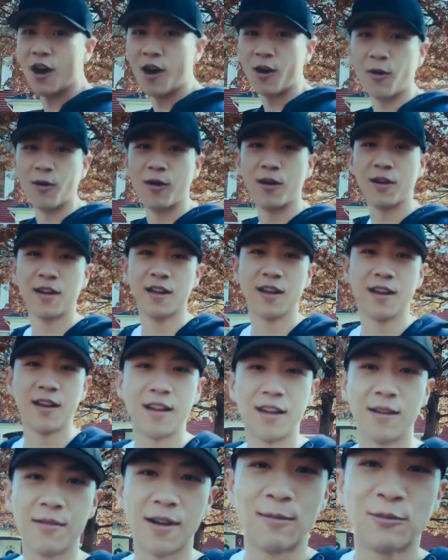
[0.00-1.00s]
Yo,
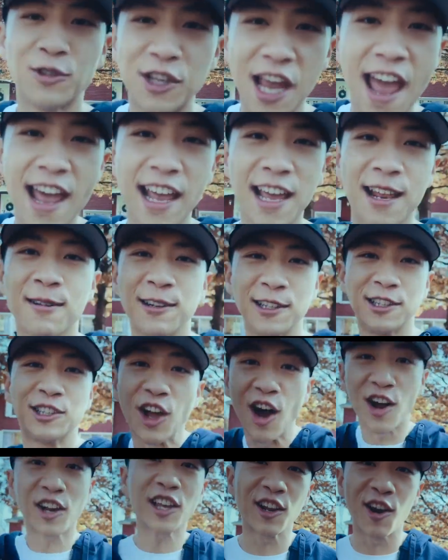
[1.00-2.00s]
I'm Chang and
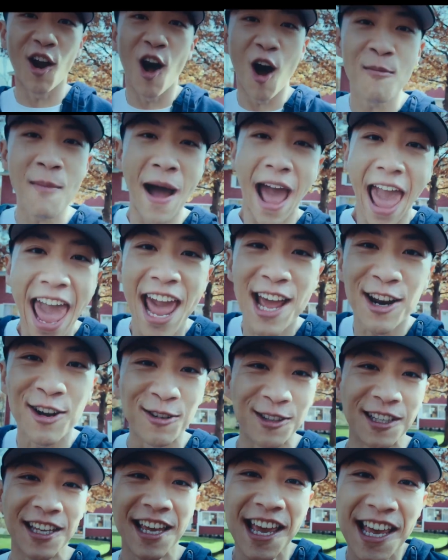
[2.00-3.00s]
I'm dunking all my
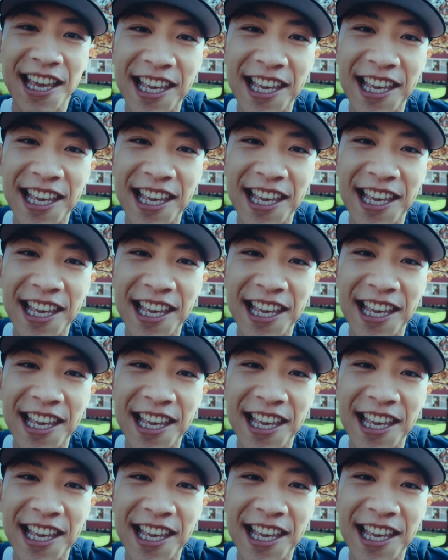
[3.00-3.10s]
haters.